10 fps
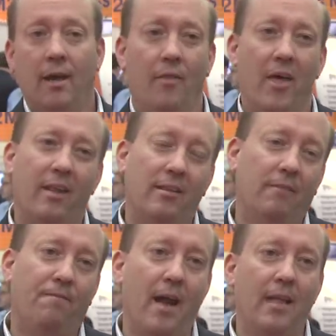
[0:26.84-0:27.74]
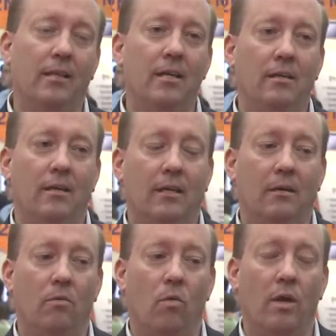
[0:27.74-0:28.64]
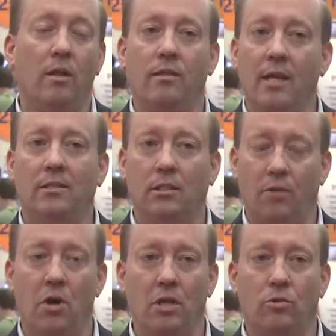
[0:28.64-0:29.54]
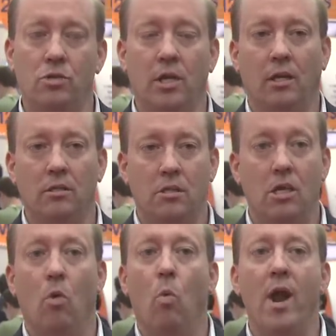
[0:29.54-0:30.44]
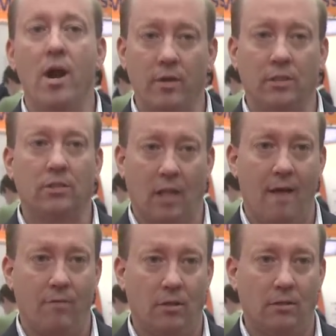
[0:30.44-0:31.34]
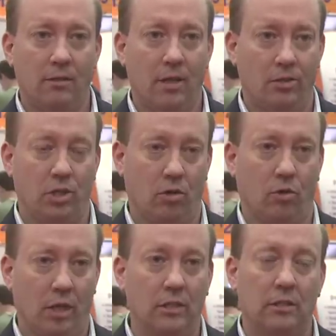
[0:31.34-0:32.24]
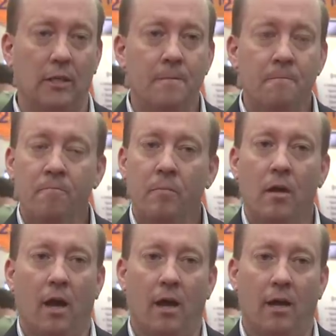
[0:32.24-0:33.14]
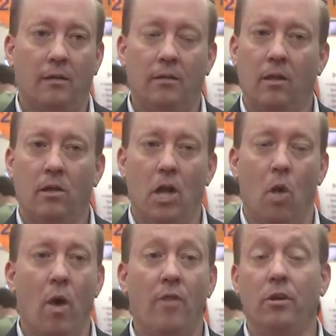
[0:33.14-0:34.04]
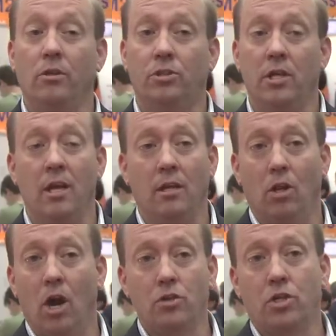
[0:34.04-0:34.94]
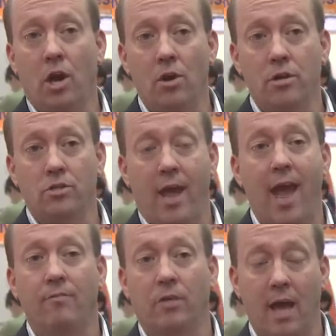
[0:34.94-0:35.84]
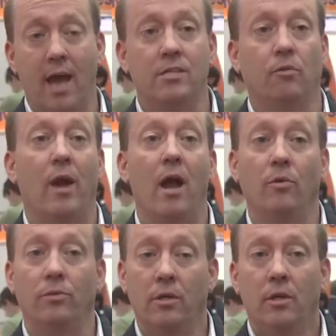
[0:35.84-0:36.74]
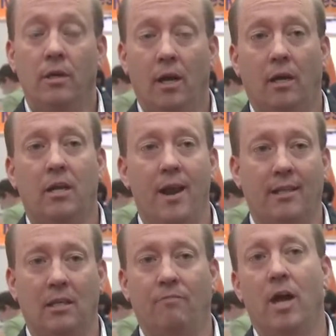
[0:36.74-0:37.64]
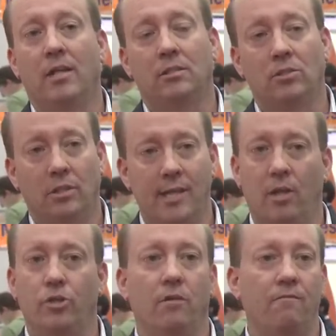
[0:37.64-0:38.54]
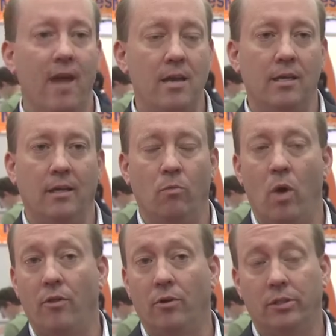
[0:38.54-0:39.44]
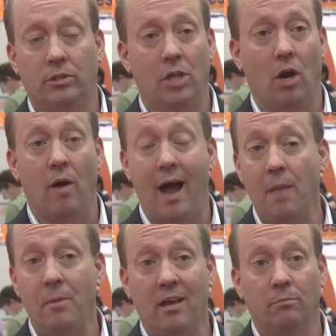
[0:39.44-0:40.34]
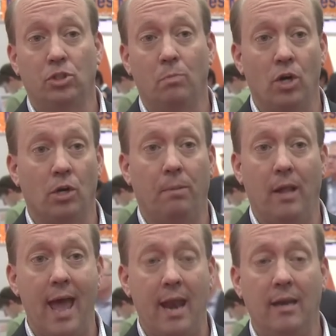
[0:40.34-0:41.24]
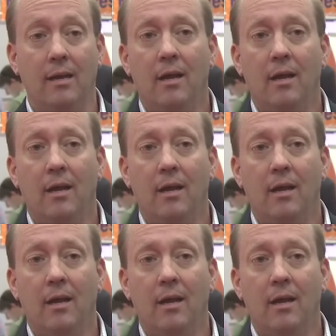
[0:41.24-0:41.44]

And then I think finally, one of the things that's very interesting is the awareness level has increased. Whether you're seeing large carriers advertise around connected devices, intelligent vending, whether it's IBM's Smarter Planet,